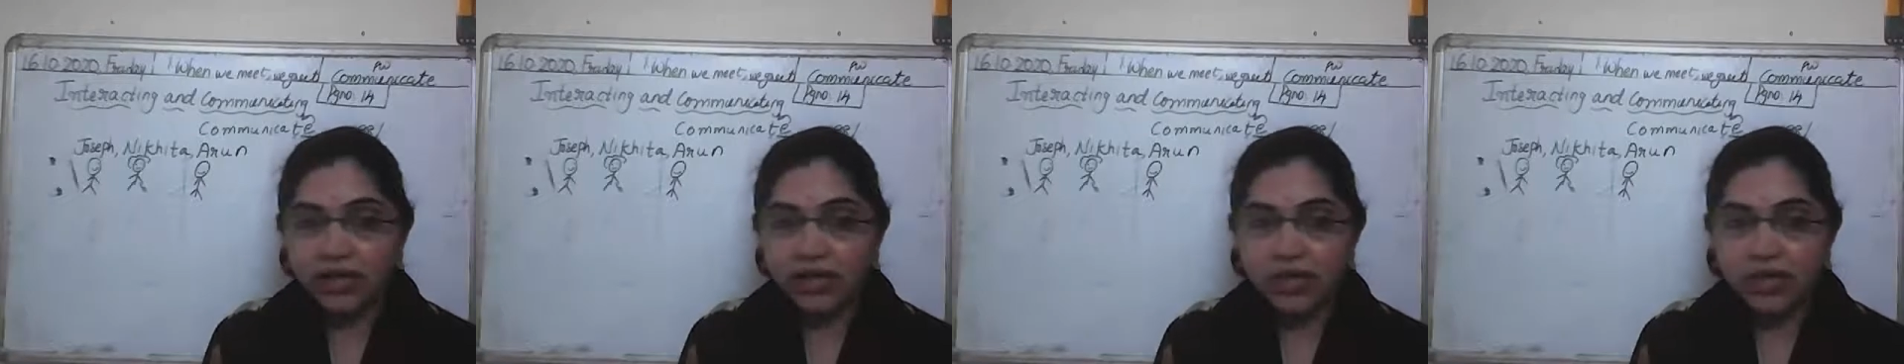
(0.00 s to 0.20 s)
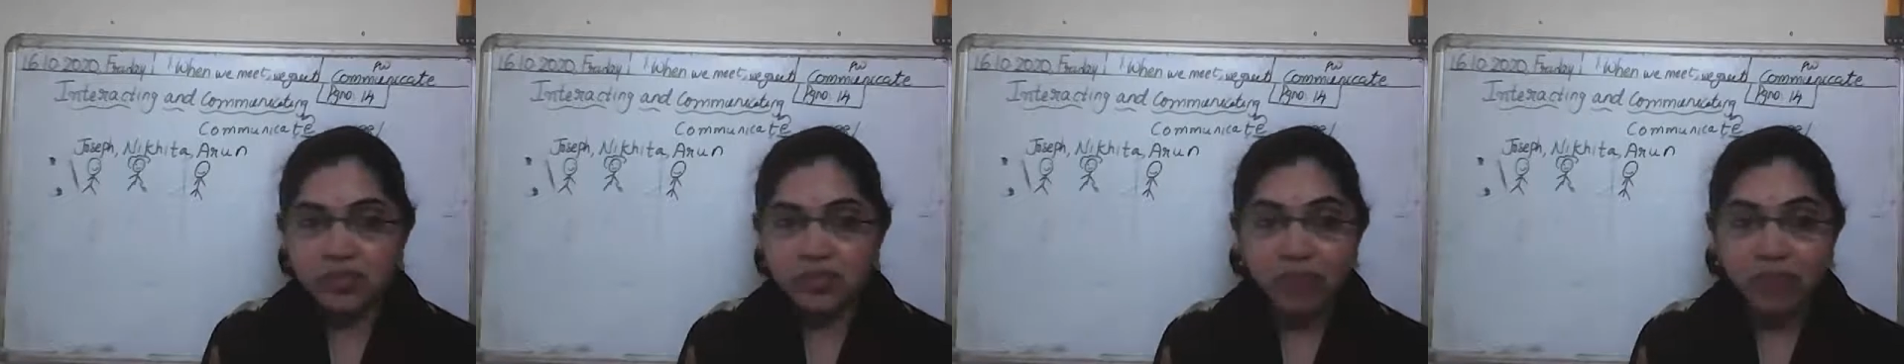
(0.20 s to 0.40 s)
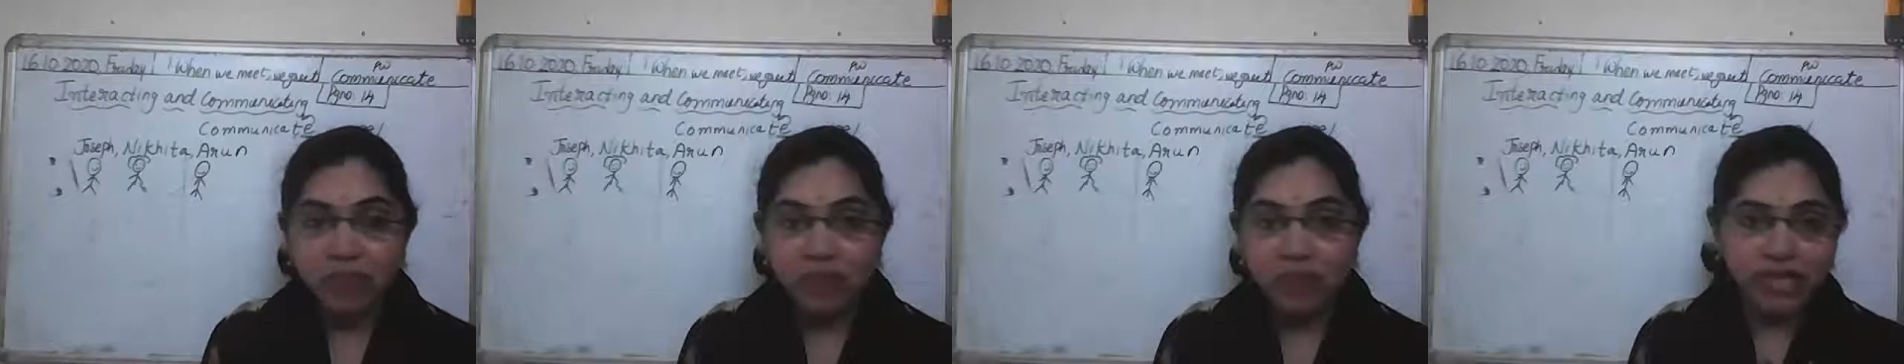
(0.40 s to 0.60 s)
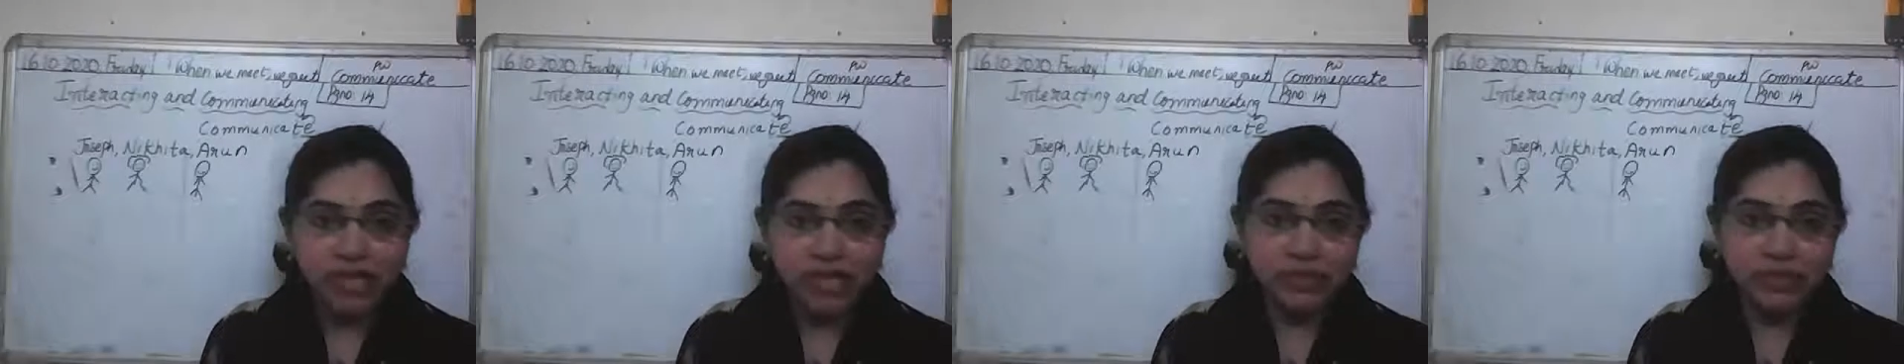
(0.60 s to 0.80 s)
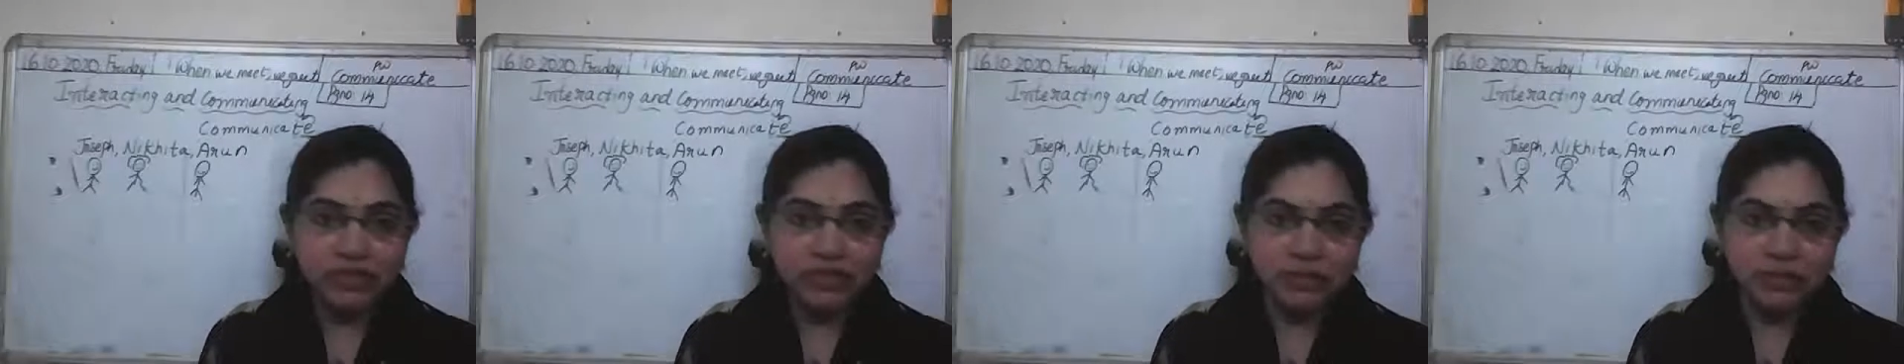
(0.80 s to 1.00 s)
My name
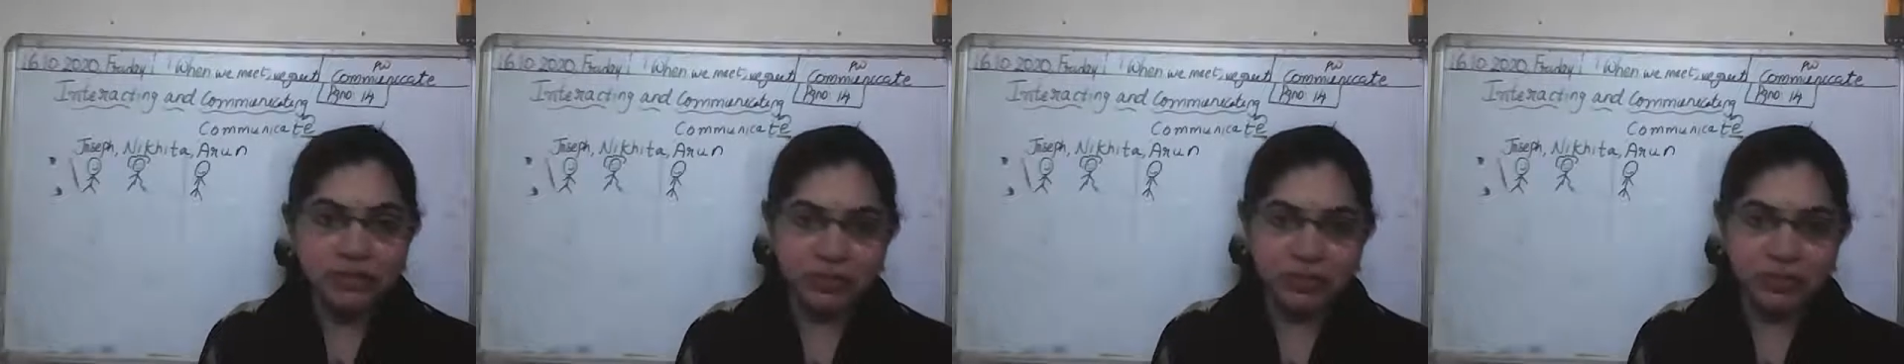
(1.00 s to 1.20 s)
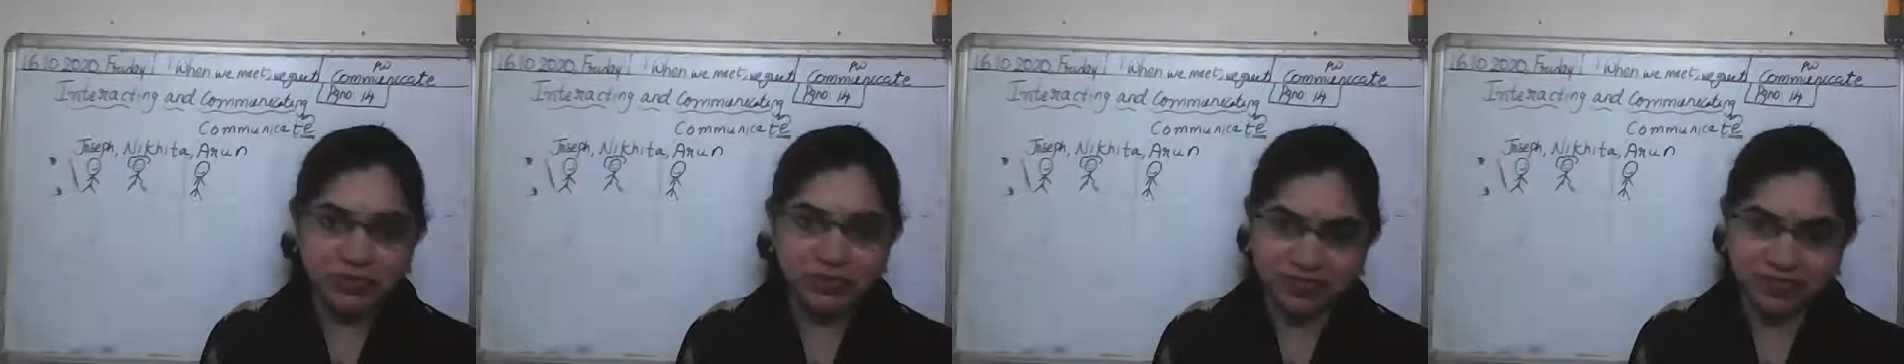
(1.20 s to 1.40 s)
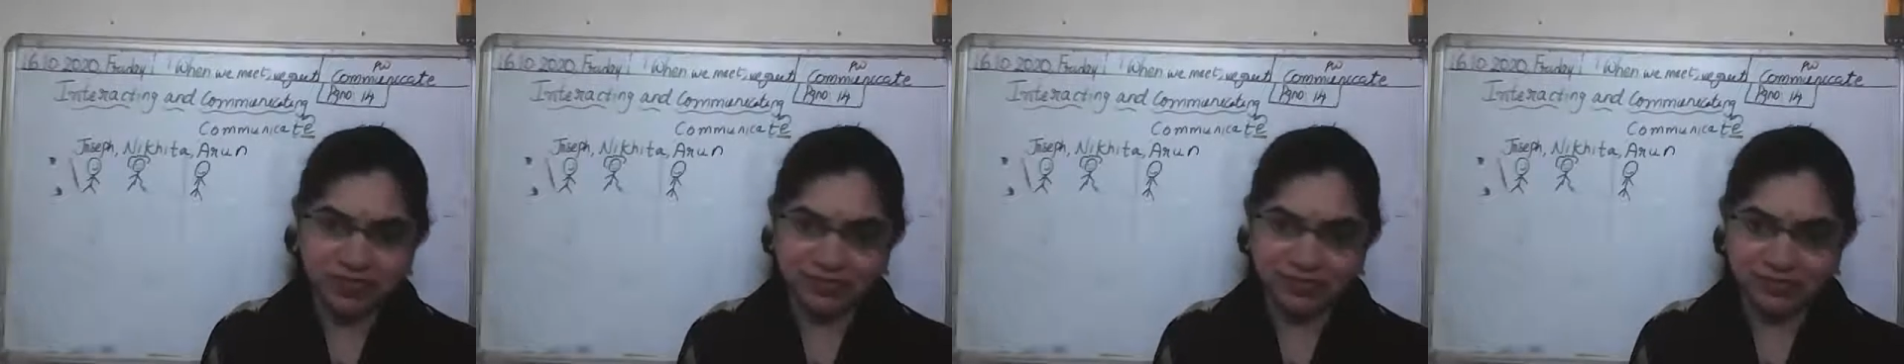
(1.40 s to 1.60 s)
is Joseph.